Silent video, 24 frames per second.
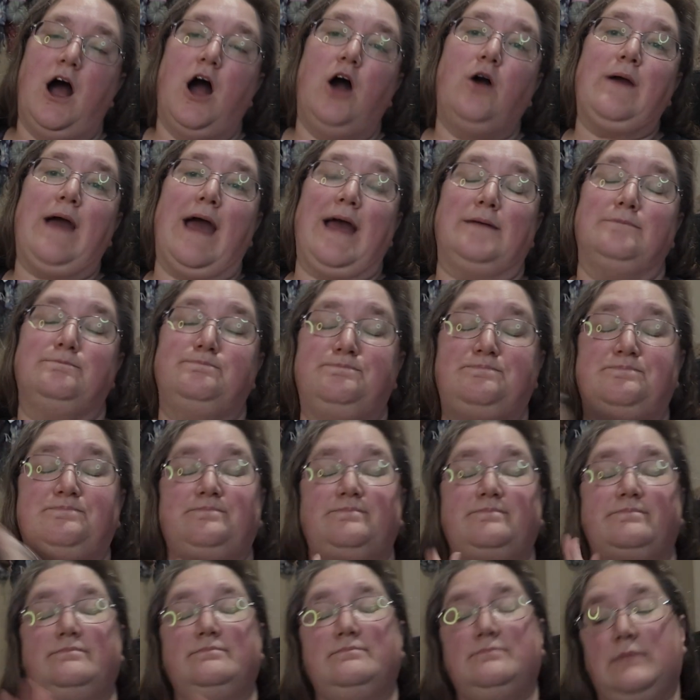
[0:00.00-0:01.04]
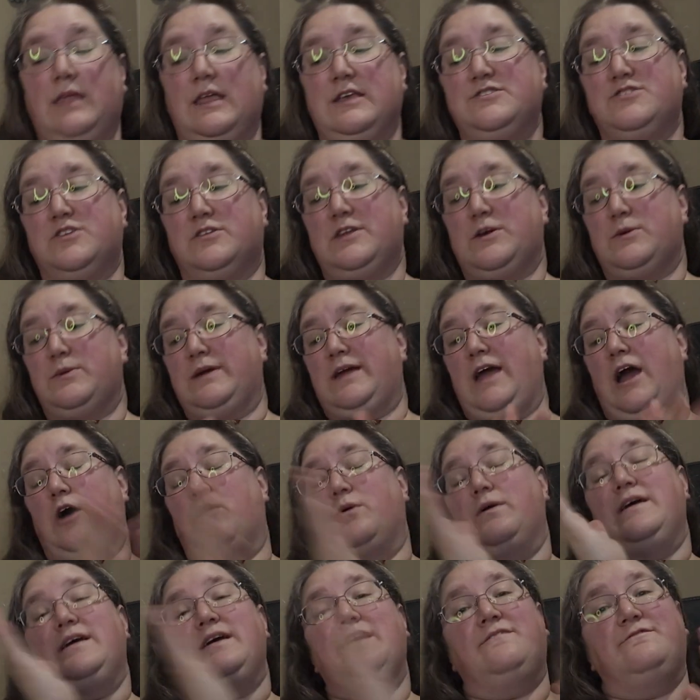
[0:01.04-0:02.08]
Okay, so there we go.